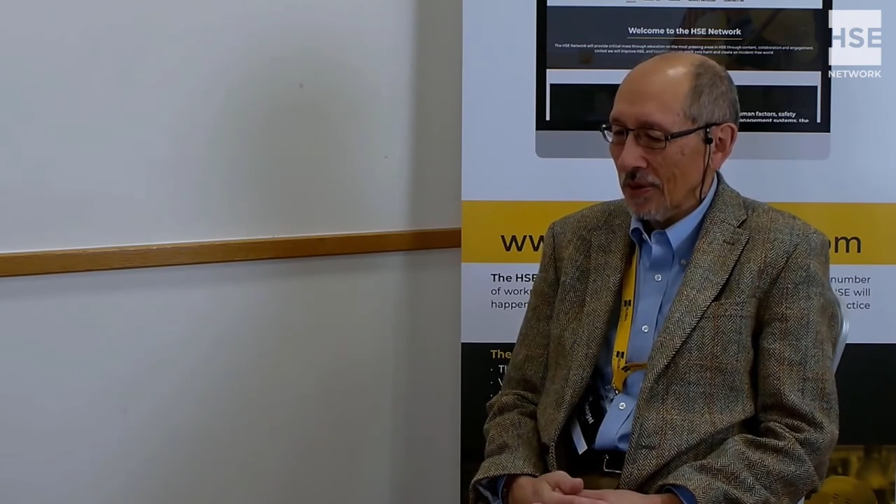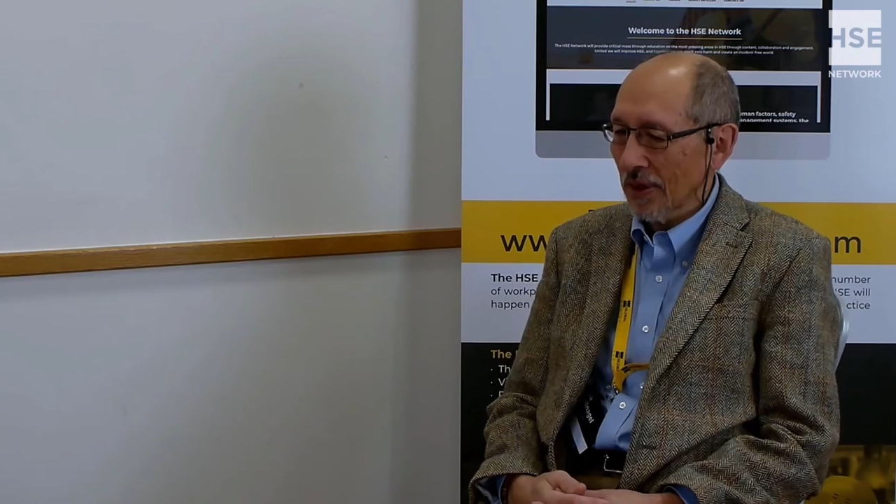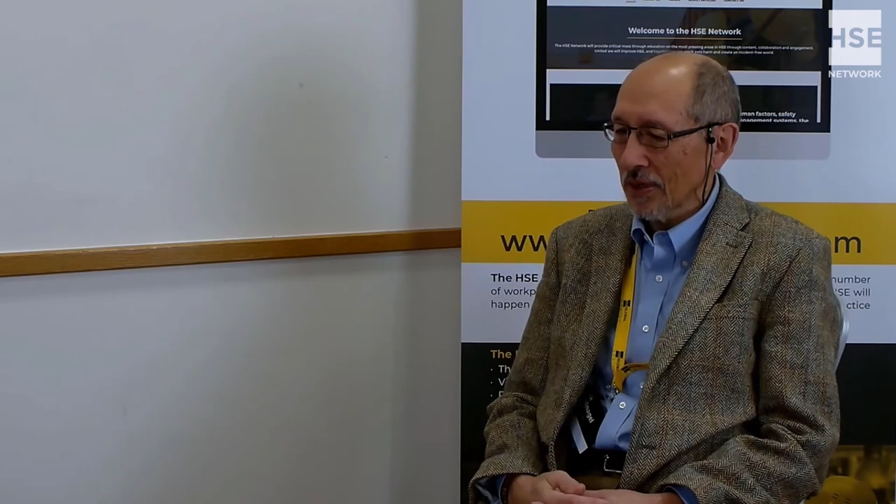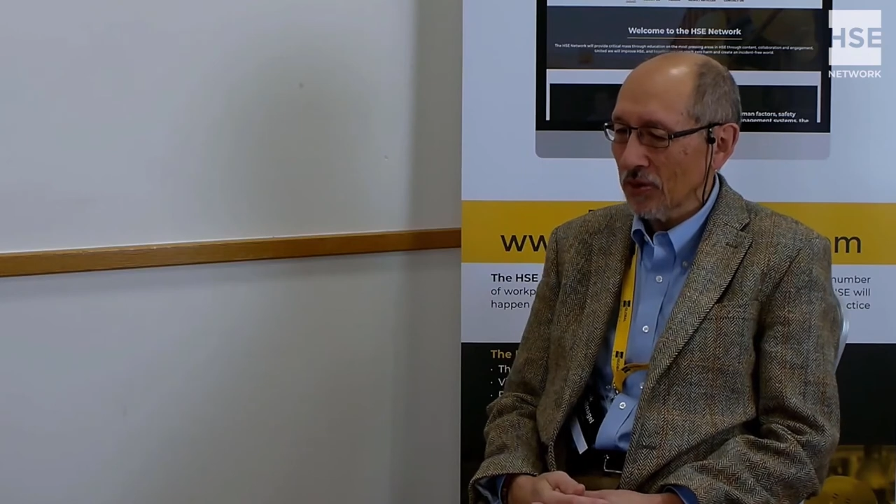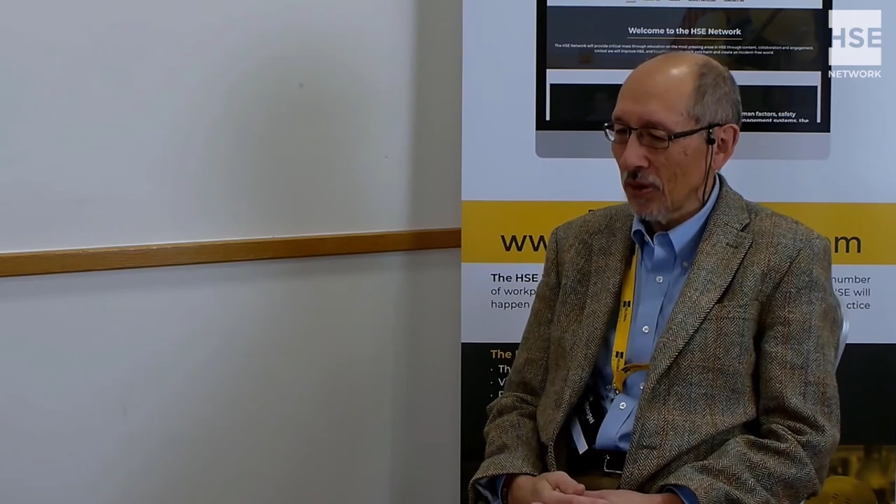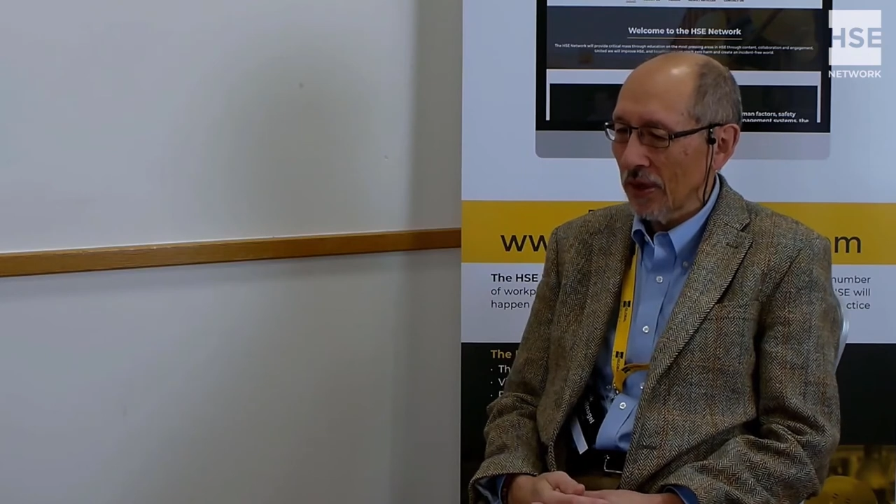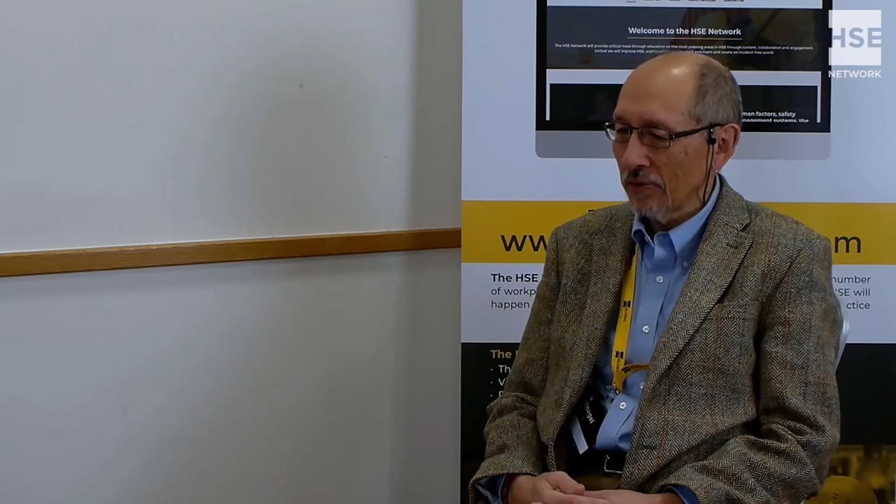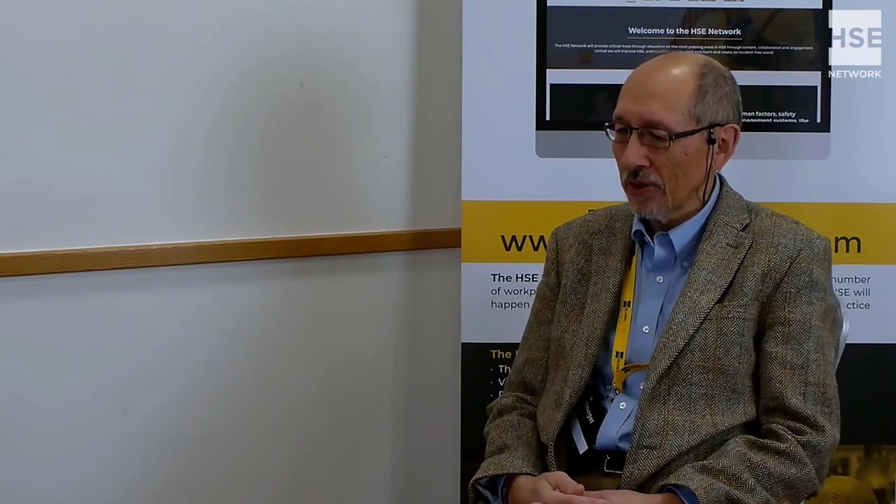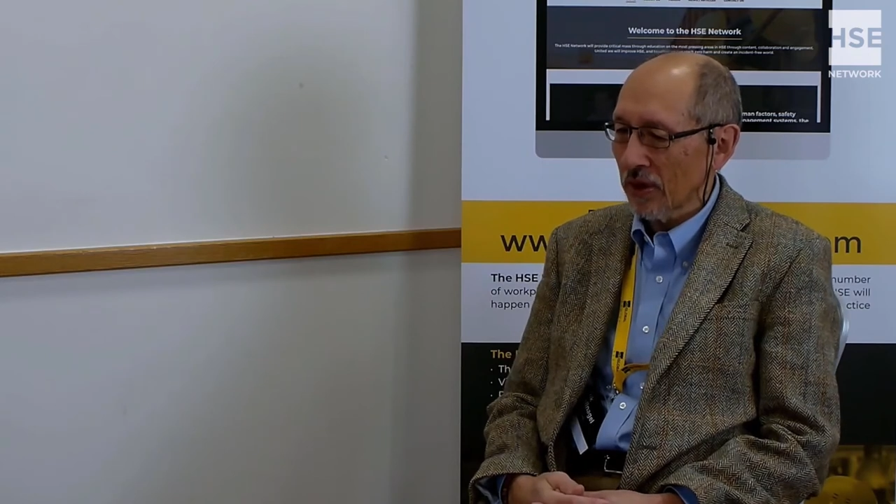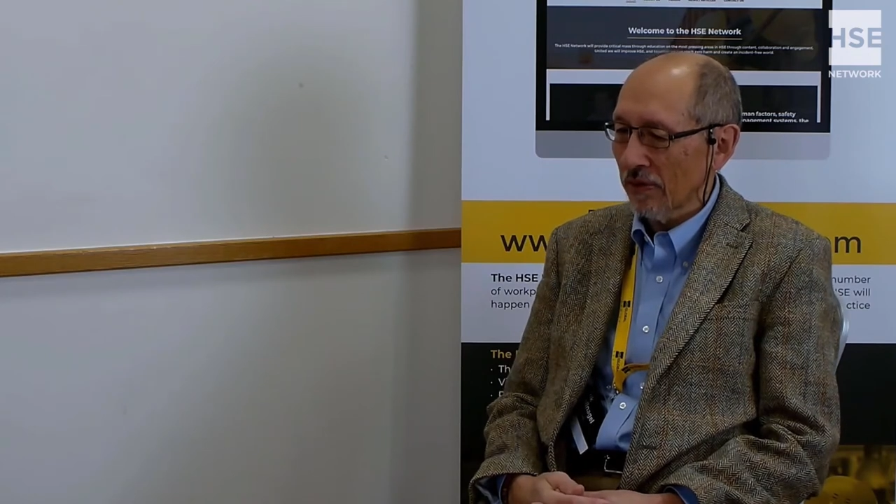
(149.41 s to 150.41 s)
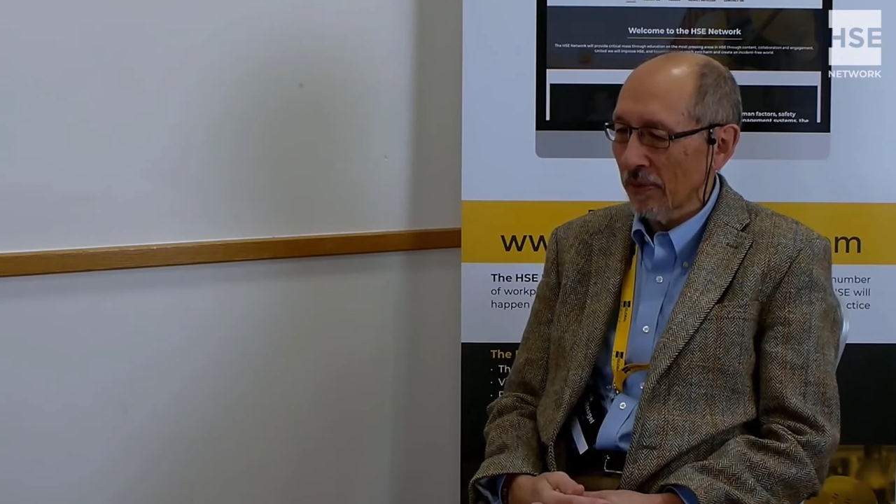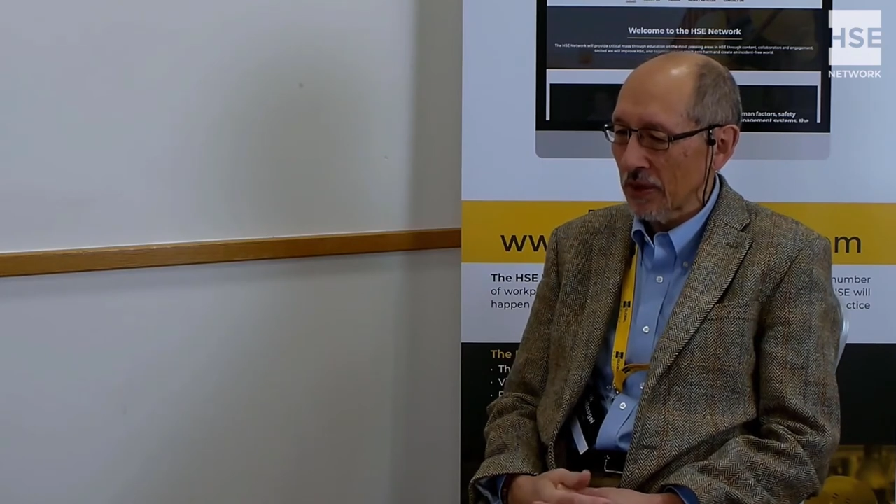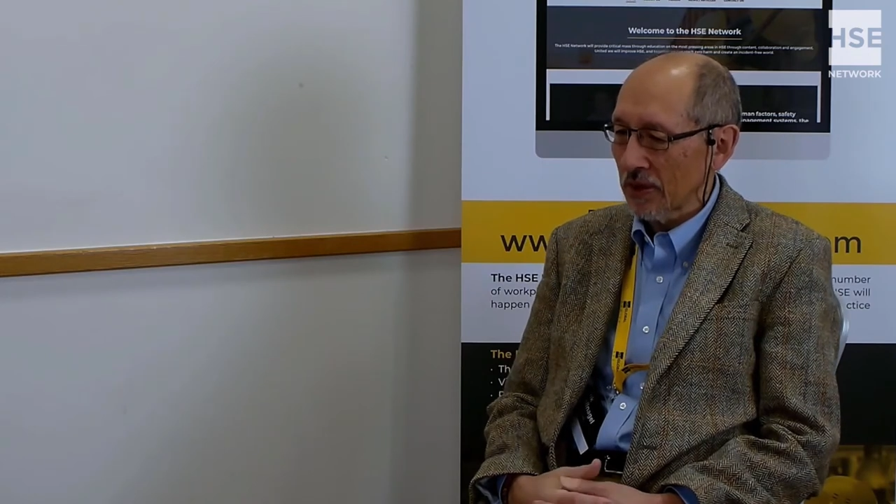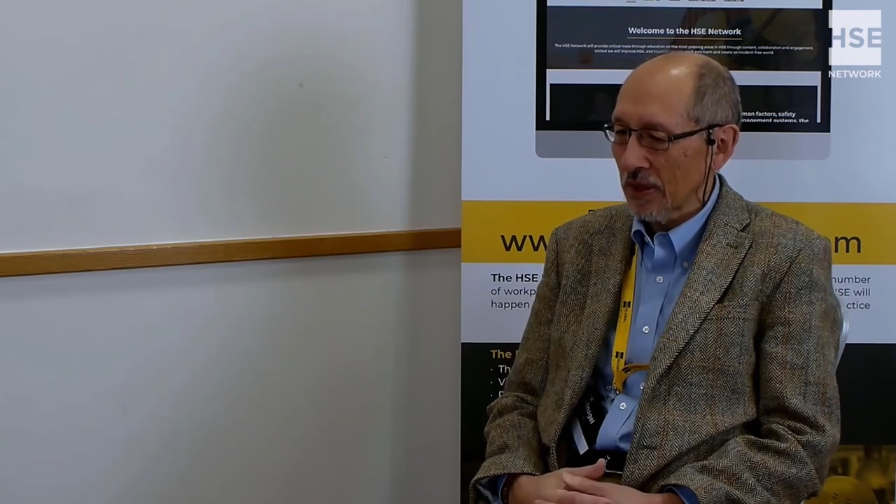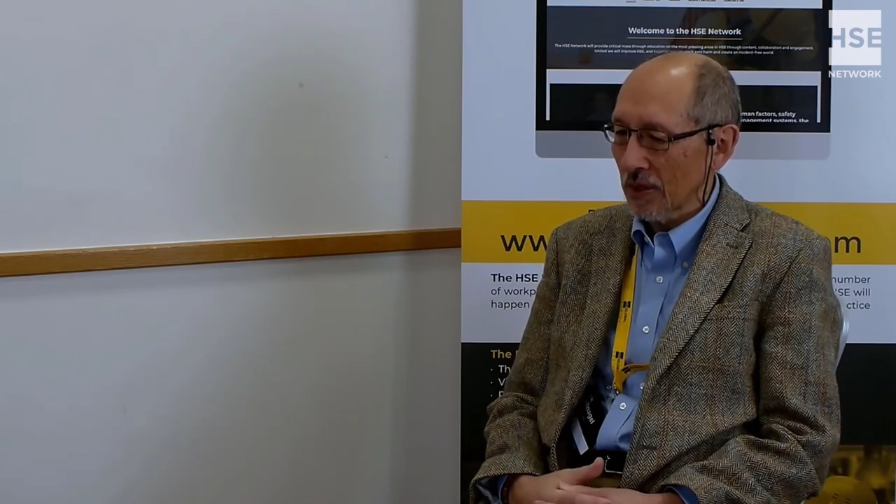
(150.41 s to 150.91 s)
a national level, the government says,